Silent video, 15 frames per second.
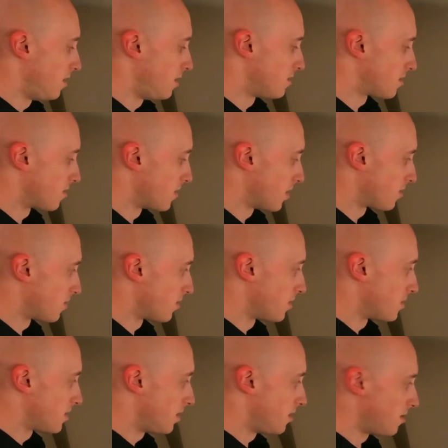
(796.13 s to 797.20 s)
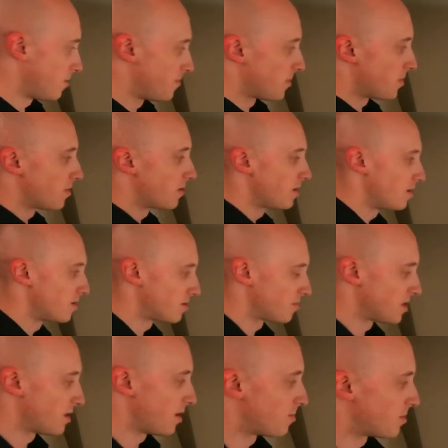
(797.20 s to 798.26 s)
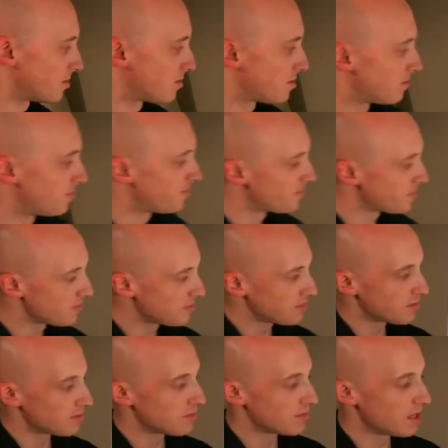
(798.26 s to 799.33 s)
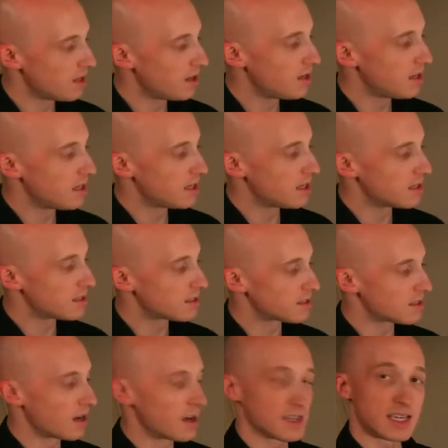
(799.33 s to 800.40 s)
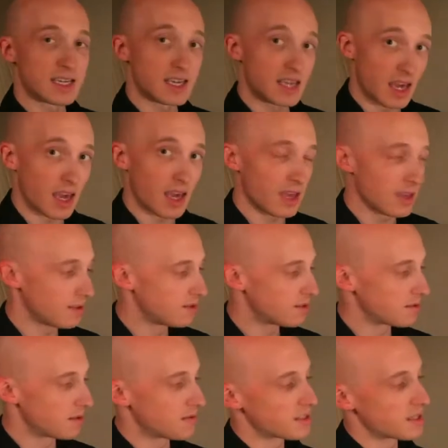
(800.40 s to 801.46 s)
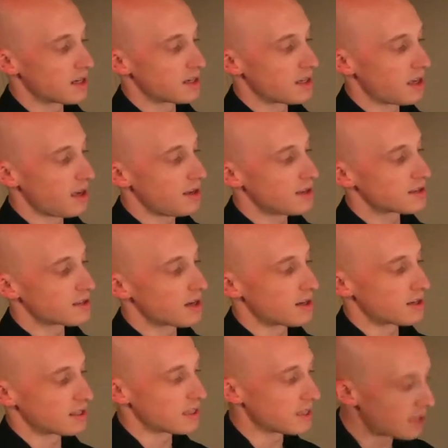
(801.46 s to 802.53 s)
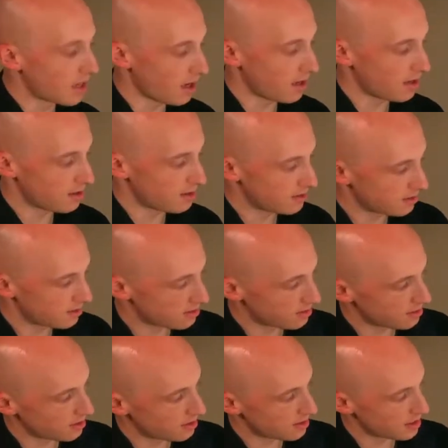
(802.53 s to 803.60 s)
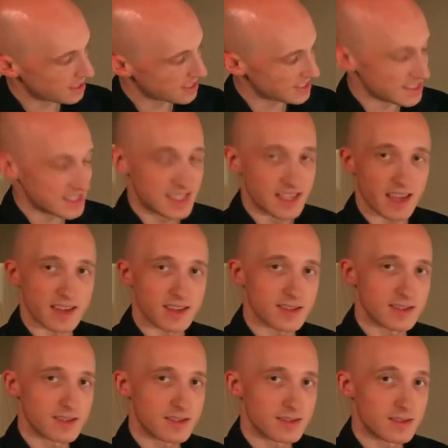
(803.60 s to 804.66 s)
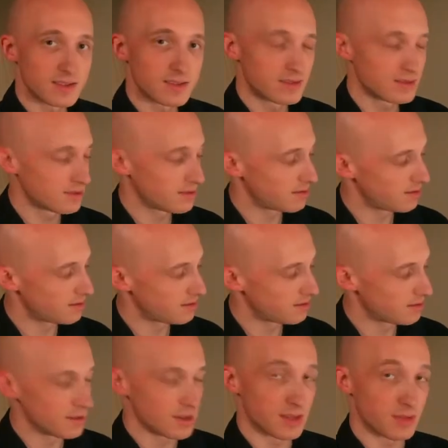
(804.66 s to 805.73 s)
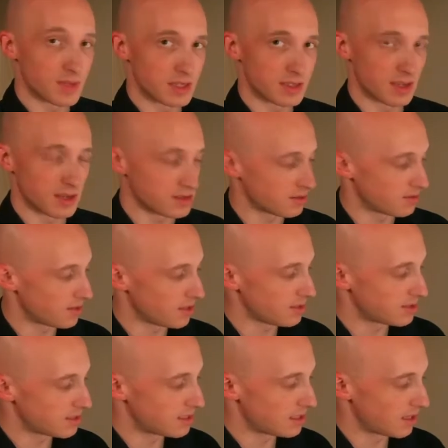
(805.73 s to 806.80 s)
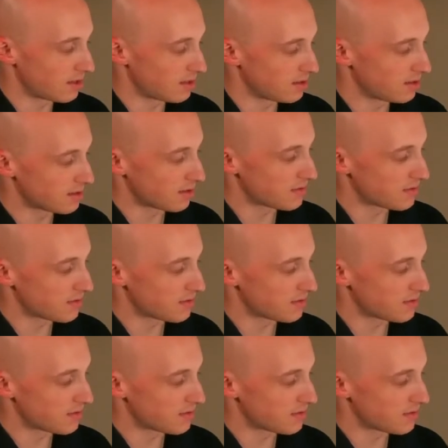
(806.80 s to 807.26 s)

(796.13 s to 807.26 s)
some other words here, here's some examples. Sange, instead of sanke, sange. Zen, like the meditation, right? Zen. Instead